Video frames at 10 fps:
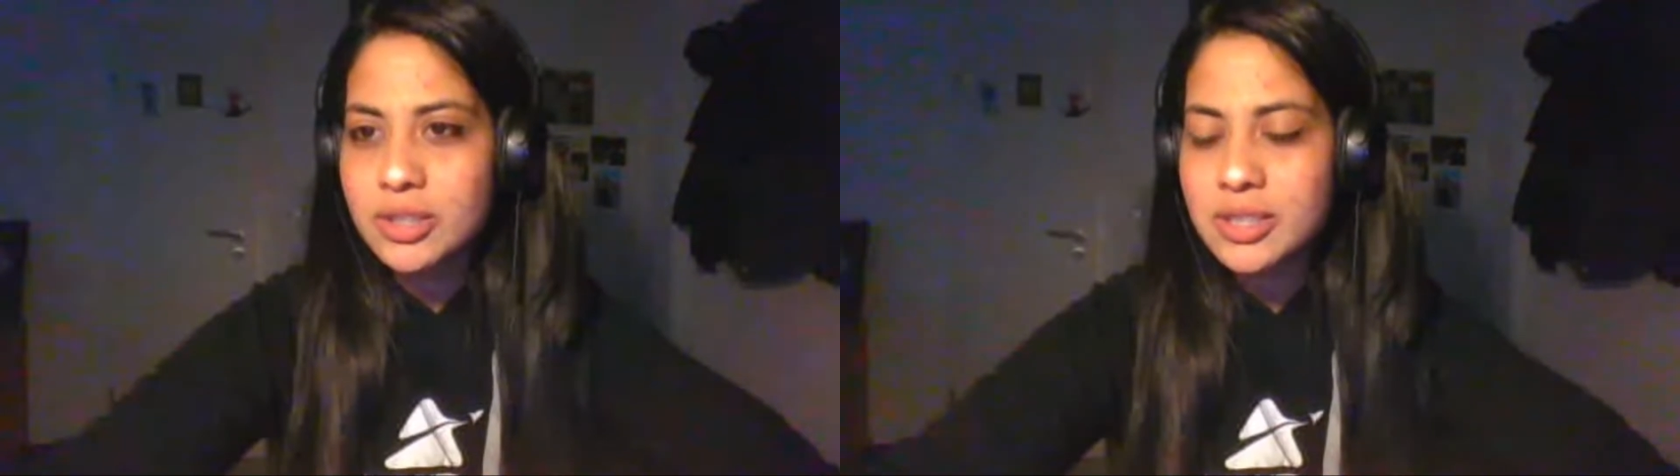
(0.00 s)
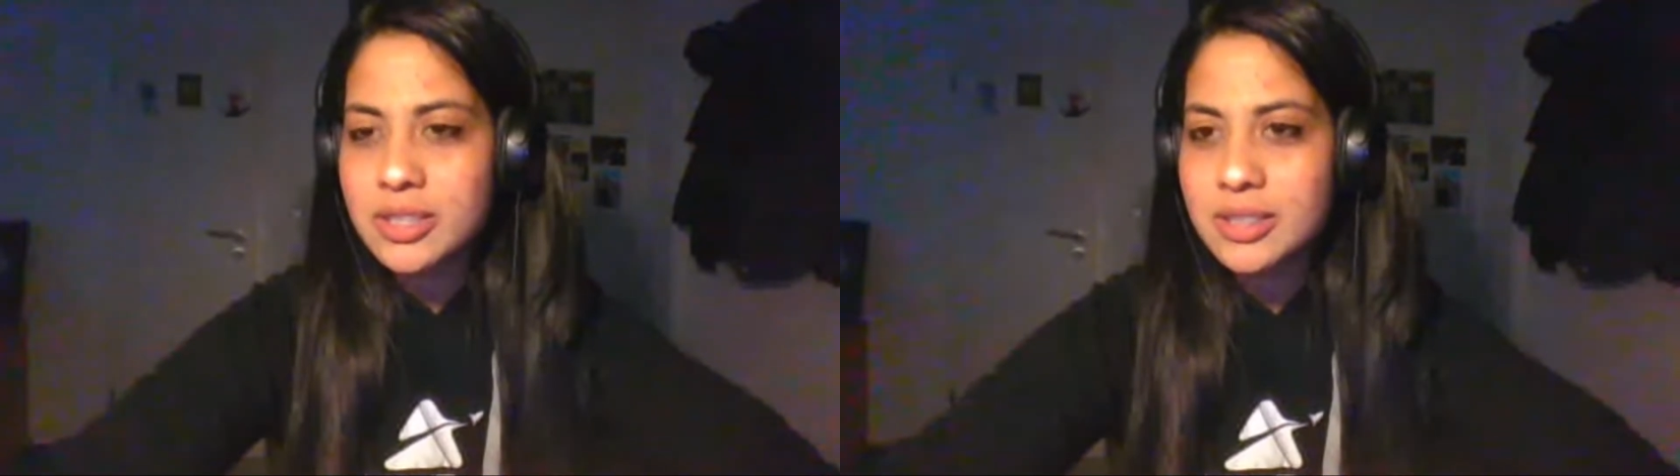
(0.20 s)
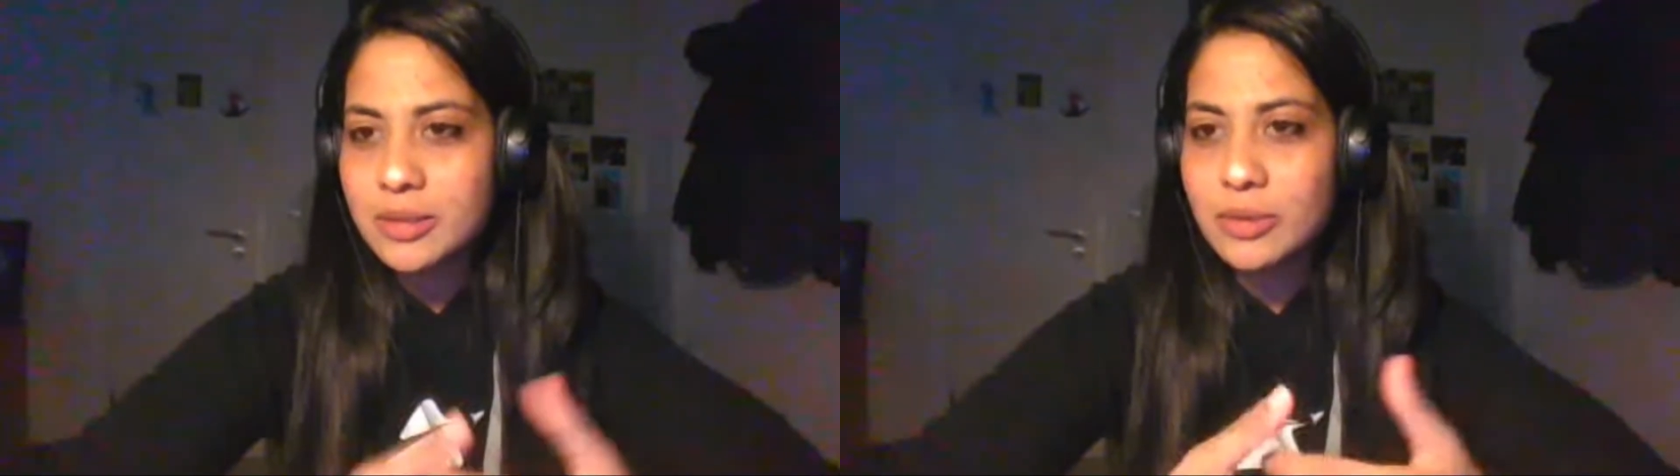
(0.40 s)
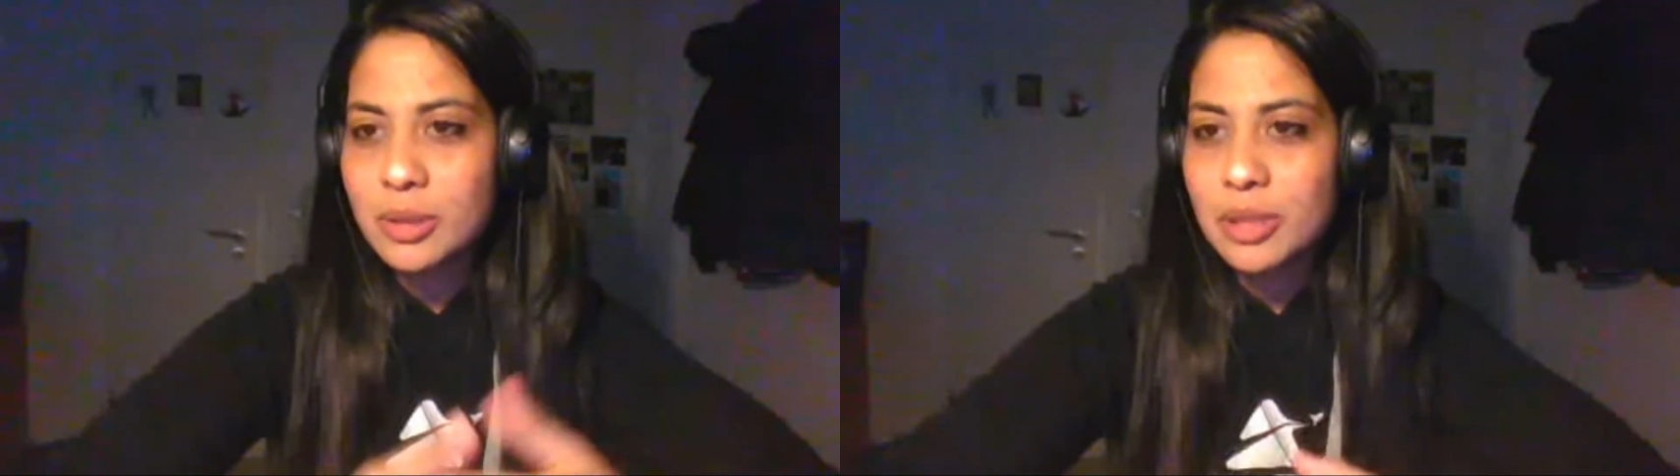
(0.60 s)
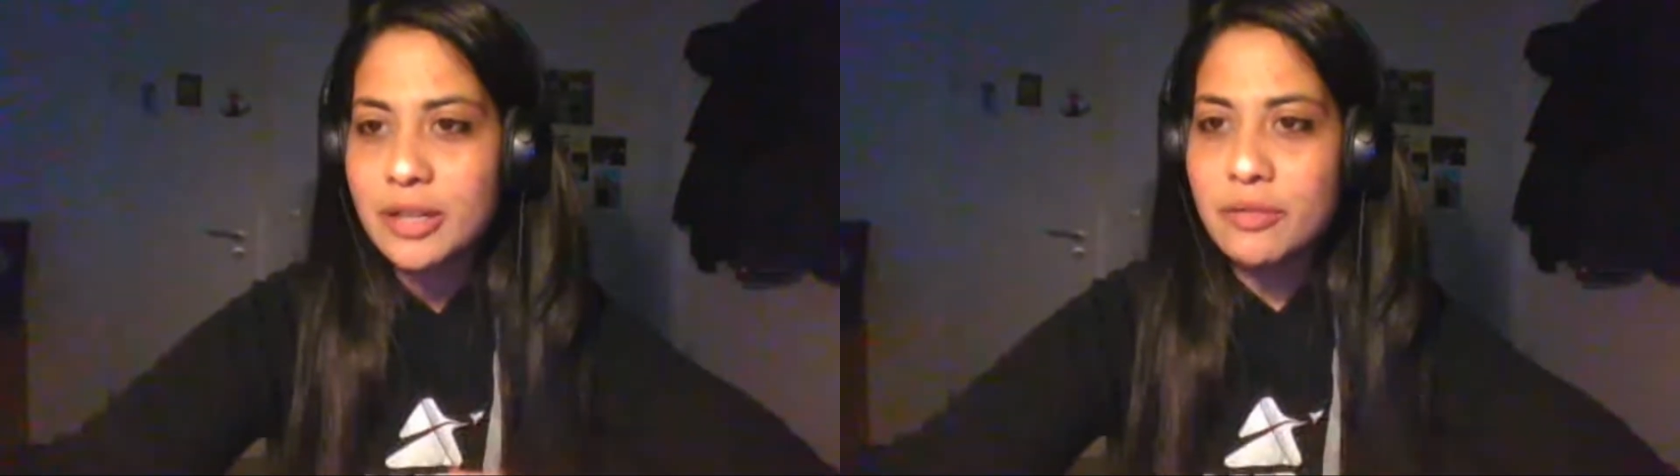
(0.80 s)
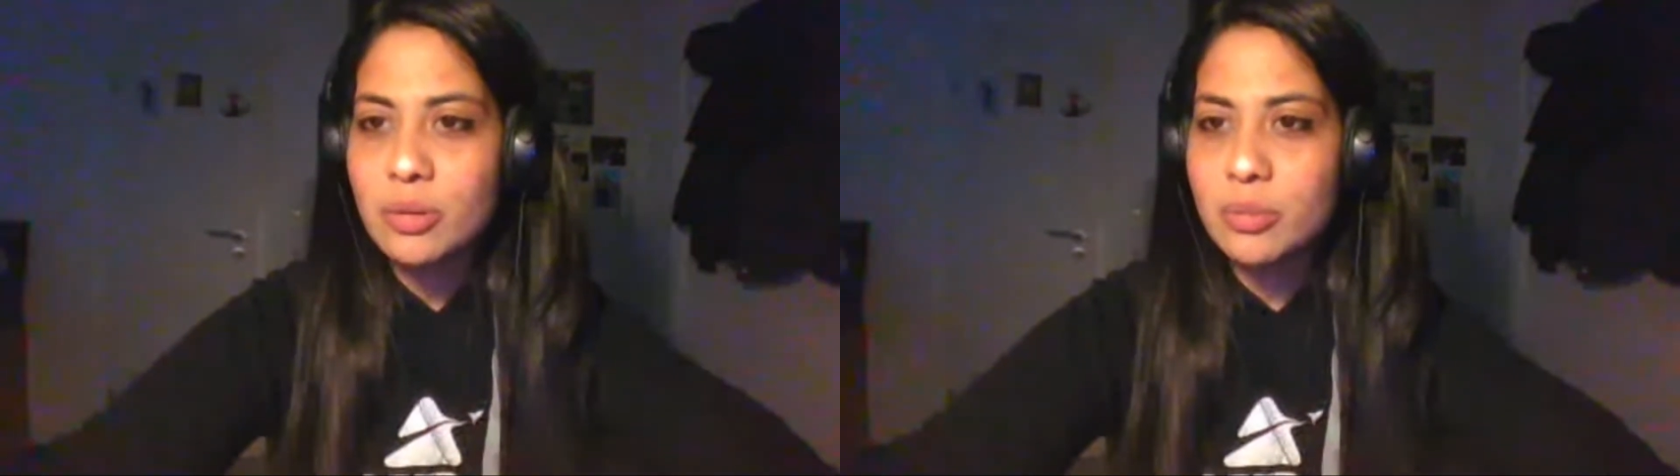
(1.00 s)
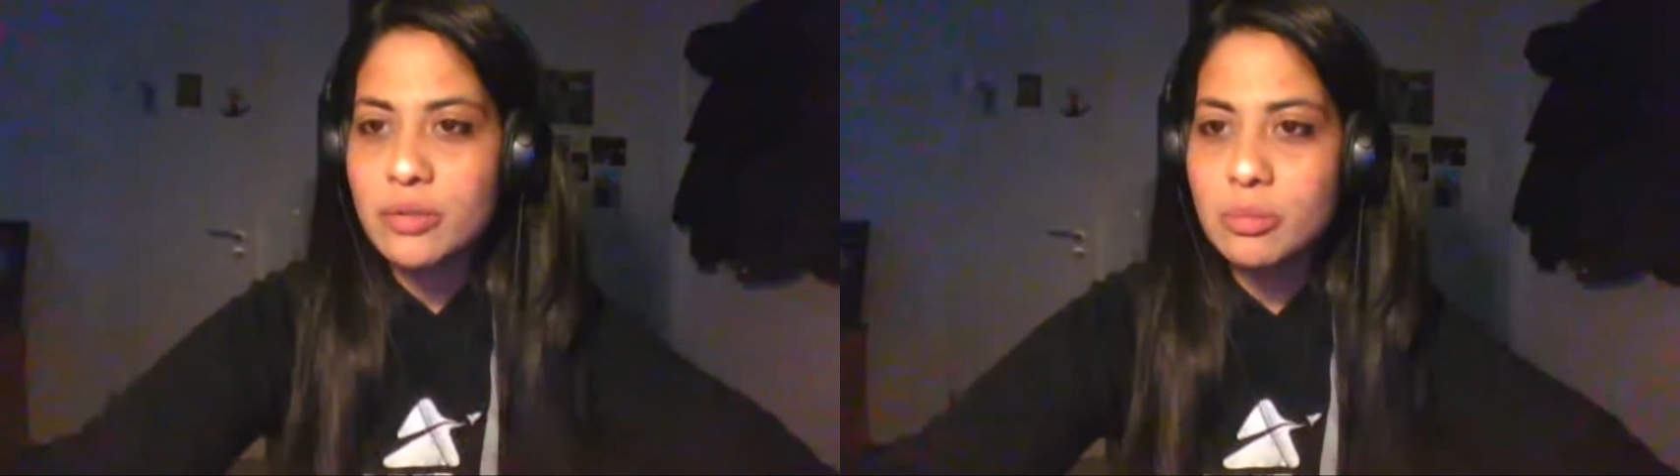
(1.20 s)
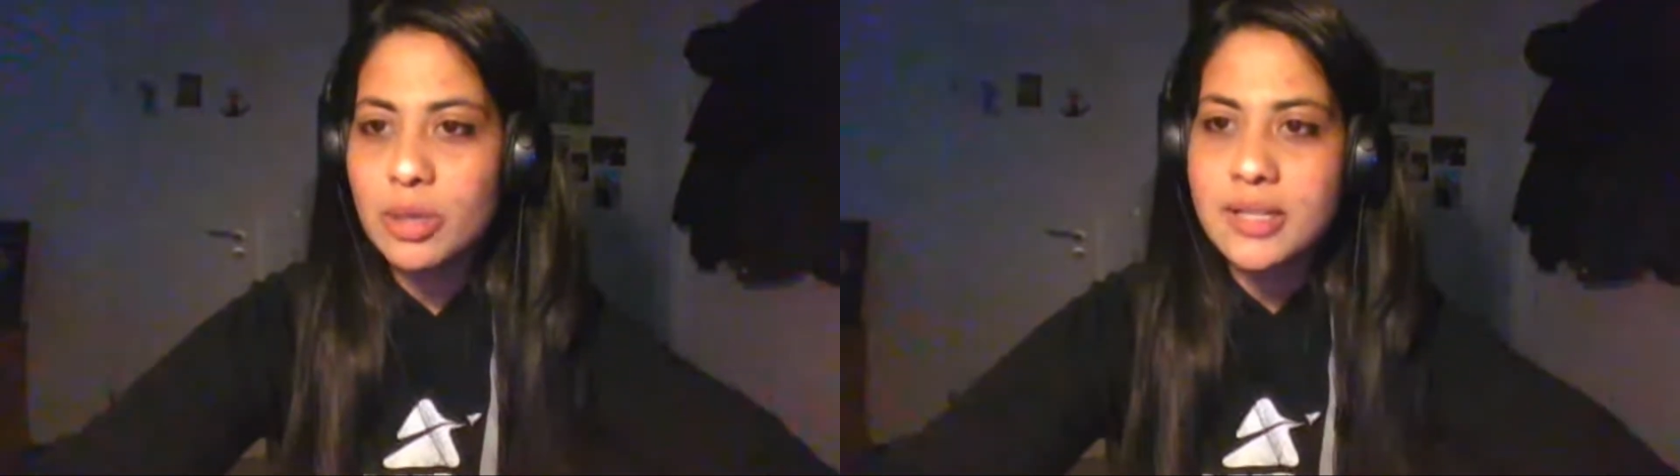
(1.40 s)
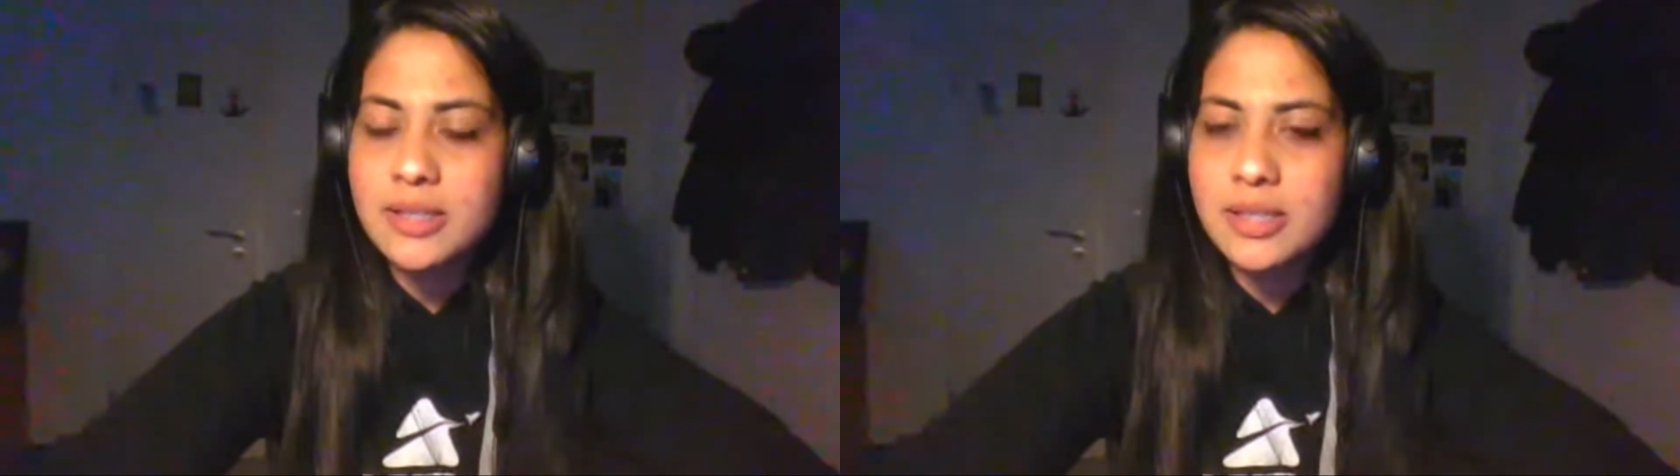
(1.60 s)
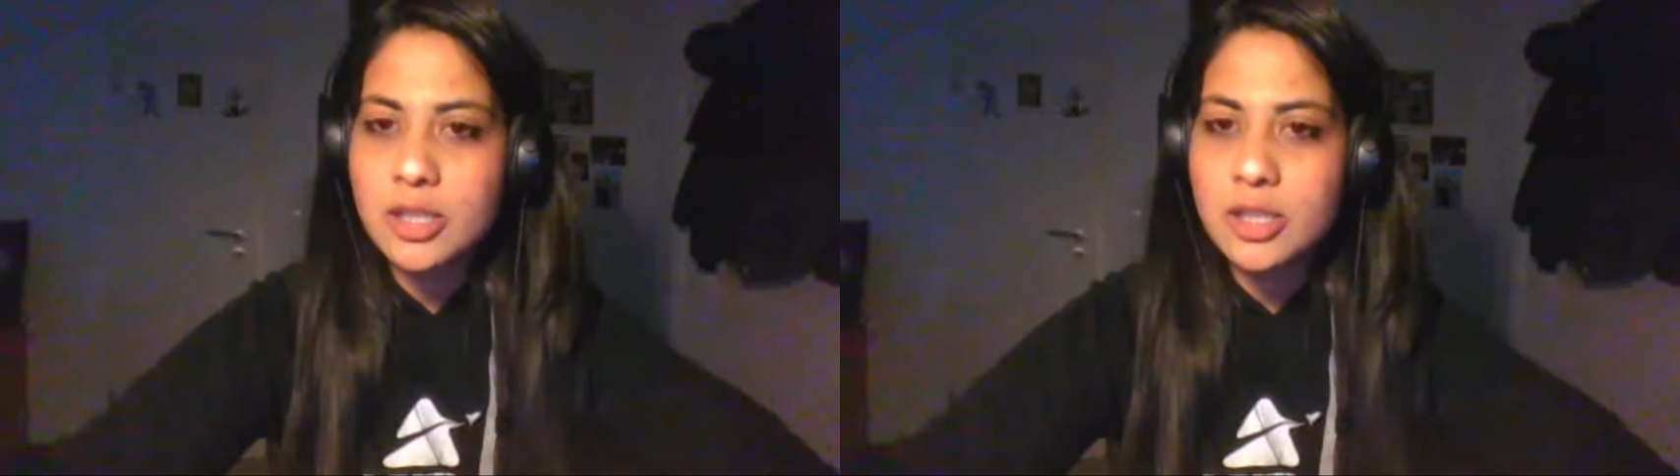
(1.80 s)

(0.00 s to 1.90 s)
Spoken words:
because we applied from different places.